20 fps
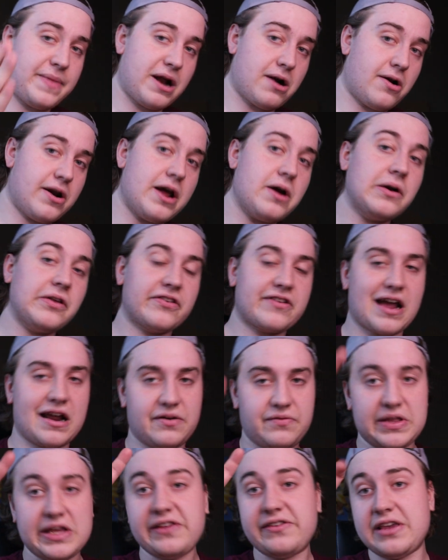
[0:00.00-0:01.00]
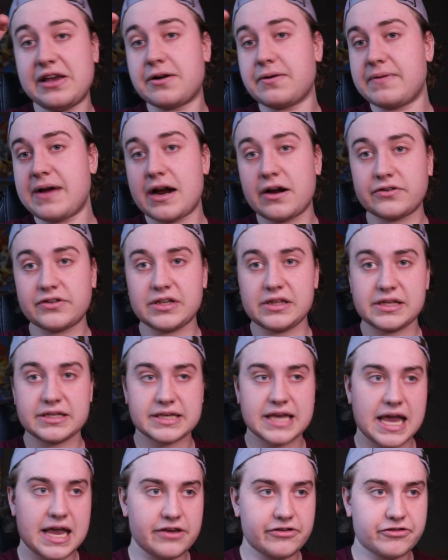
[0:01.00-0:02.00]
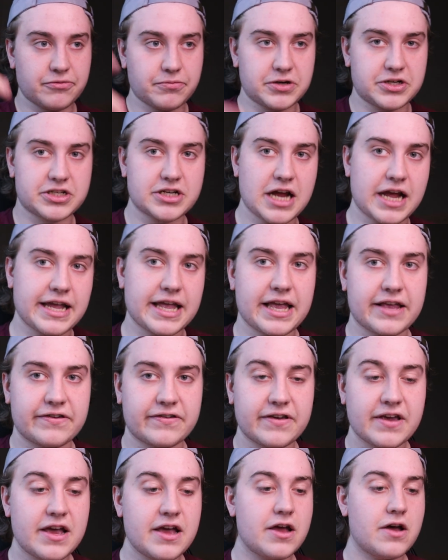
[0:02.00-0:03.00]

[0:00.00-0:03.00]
there on out is kind of the secret rares in this case, which I guess